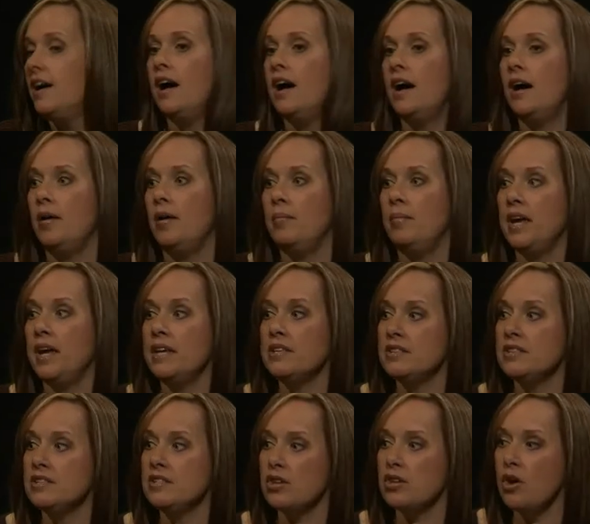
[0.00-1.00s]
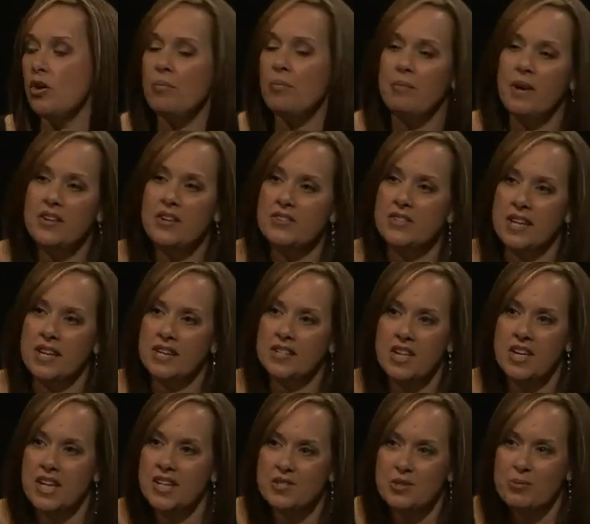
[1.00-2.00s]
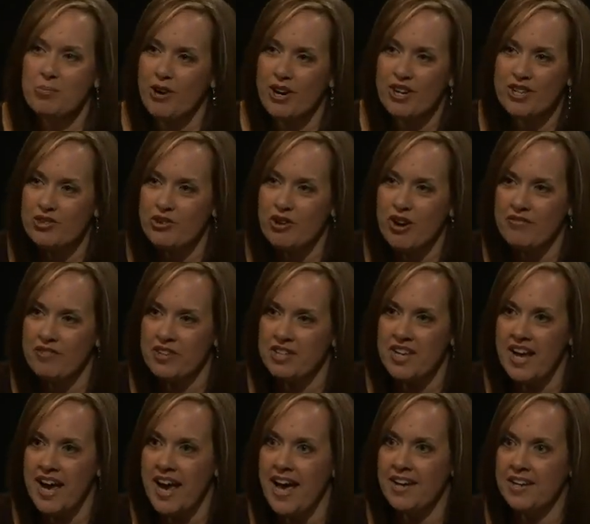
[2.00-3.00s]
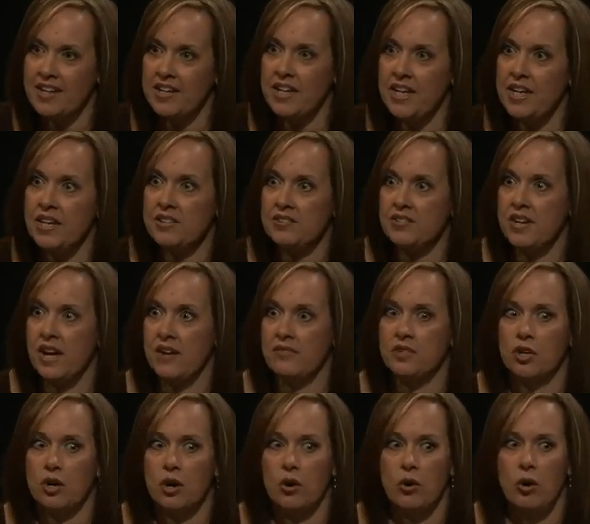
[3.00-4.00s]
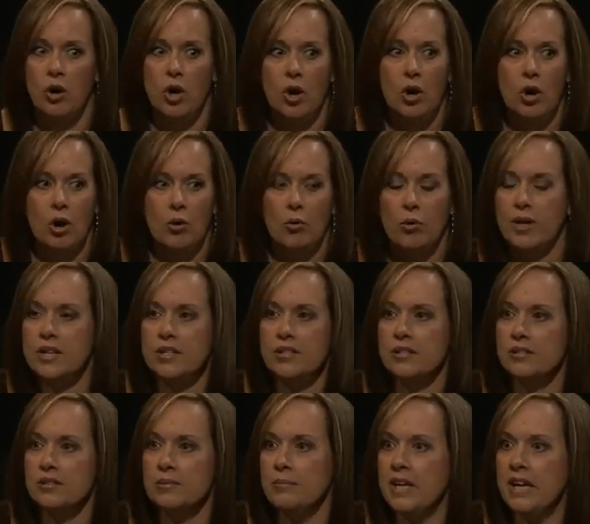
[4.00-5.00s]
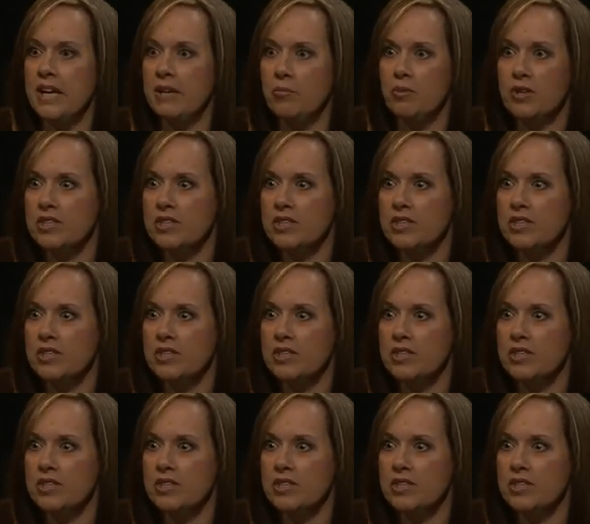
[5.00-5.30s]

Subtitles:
It's so amazing. It takes the pressure off a dad, and he doesn't have to go, what does this mean?